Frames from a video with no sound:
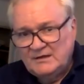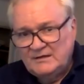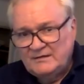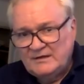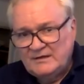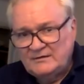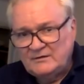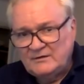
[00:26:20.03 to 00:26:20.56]

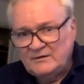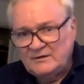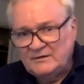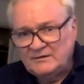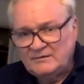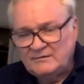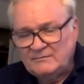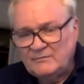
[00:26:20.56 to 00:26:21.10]
that
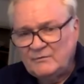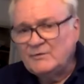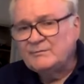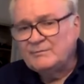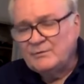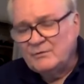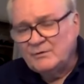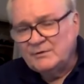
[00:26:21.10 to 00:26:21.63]
are more
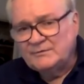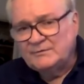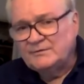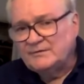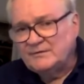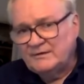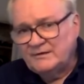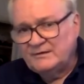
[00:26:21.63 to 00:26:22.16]

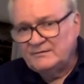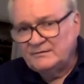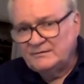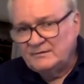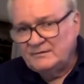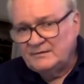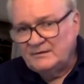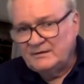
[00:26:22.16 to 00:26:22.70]
important than
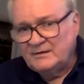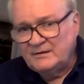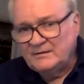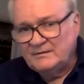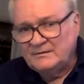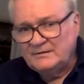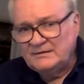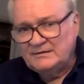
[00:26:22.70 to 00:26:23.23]

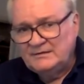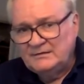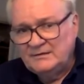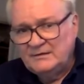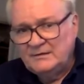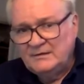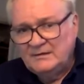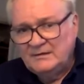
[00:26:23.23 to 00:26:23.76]
the
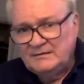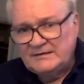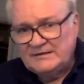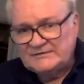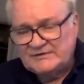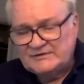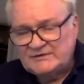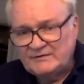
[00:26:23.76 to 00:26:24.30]

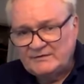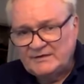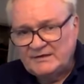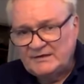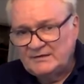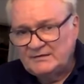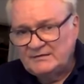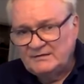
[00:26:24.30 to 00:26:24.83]

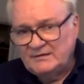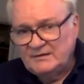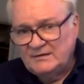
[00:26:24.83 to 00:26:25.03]
necessary and